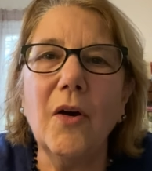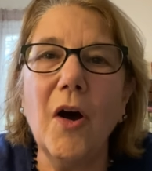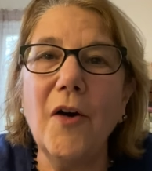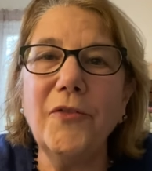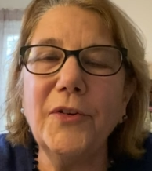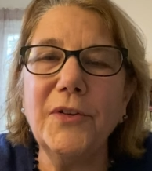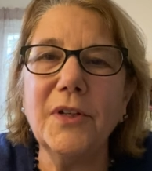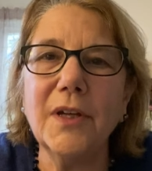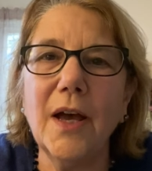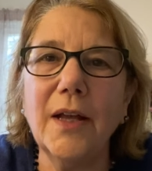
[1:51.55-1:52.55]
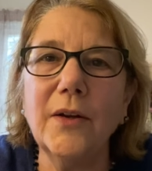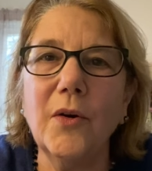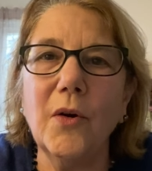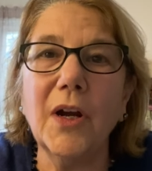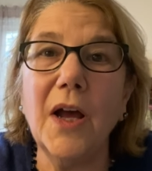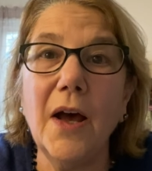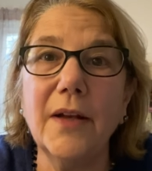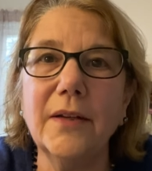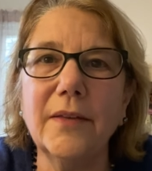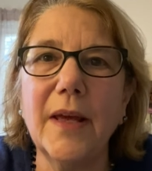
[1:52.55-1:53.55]
offered to cut or
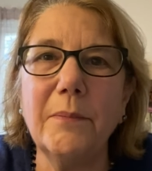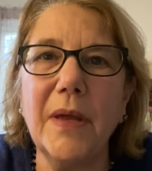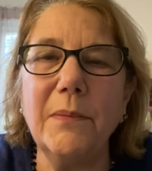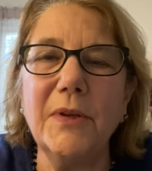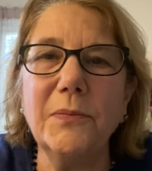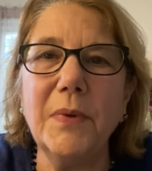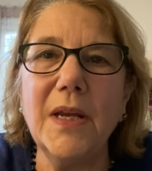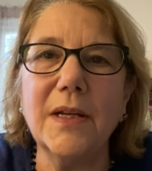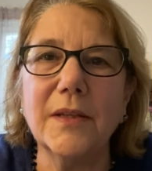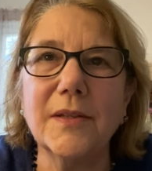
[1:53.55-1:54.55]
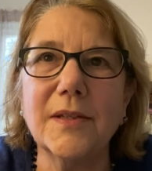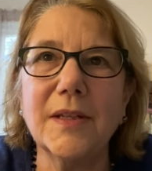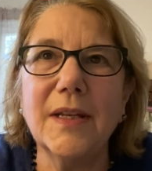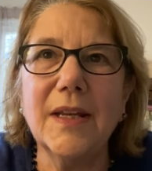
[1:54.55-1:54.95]
cut that baby's penis.